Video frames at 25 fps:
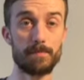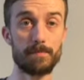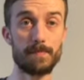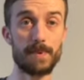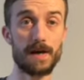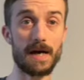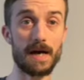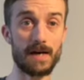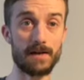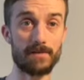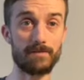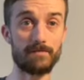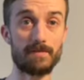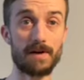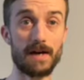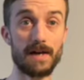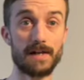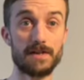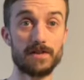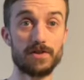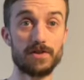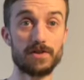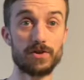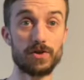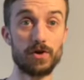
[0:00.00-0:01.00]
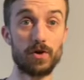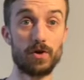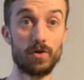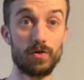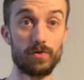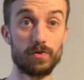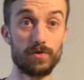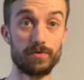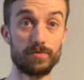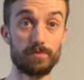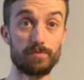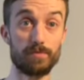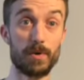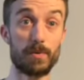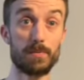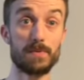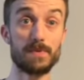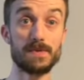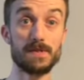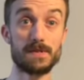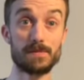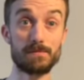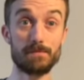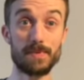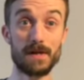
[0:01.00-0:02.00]
pattern range on
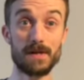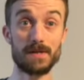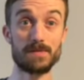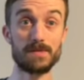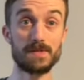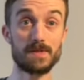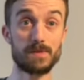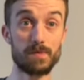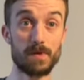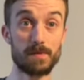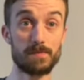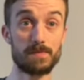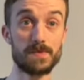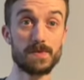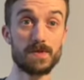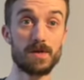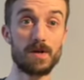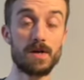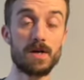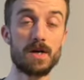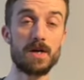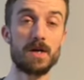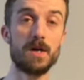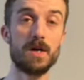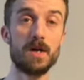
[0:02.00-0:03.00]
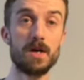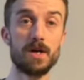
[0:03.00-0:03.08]
Bobbins and Buttons website.